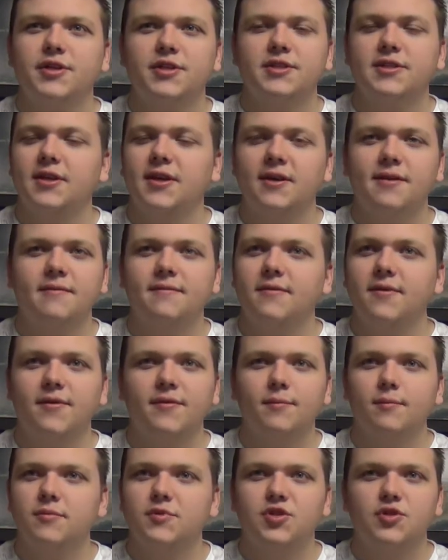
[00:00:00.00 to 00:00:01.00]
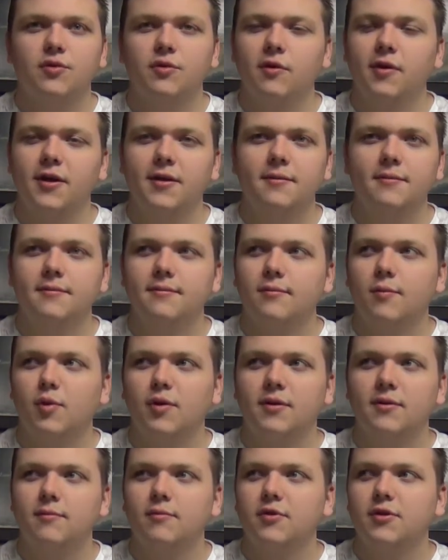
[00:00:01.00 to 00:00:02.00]
just like, you know, screw it.
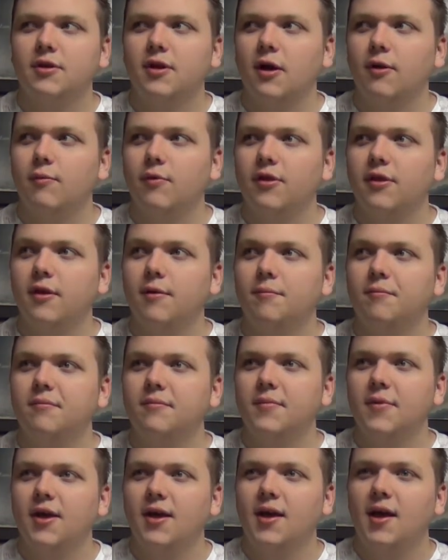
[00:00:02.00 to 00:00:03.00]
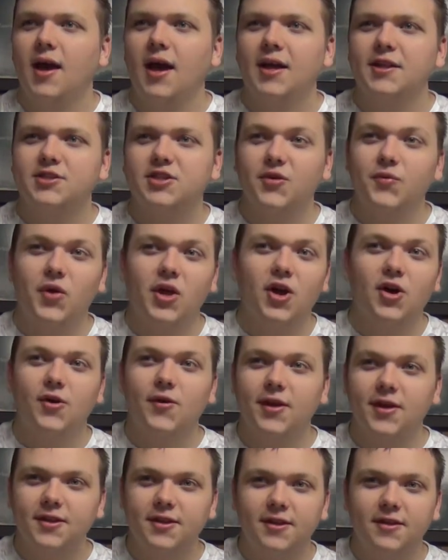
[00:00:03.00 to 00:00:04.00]
We're done with him. And so we go
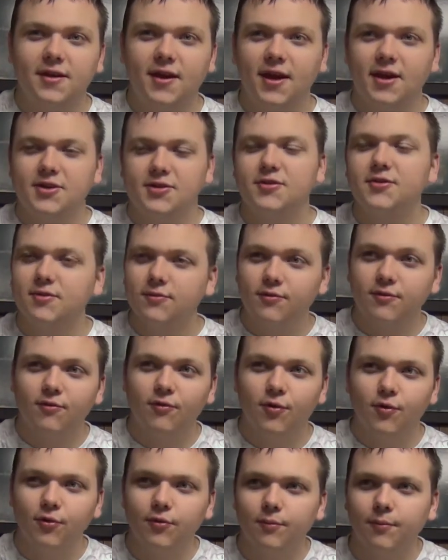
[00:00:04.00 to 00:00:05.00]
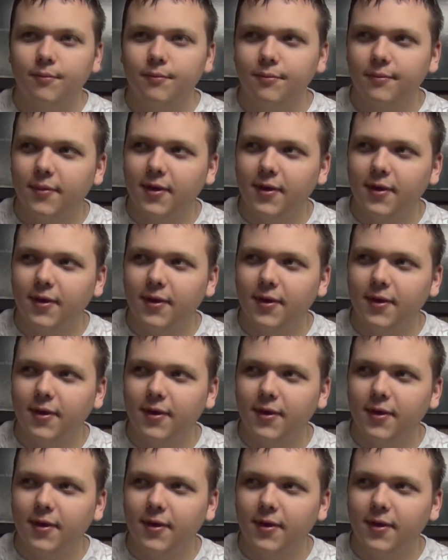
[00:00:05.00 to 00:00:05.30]
into the next room.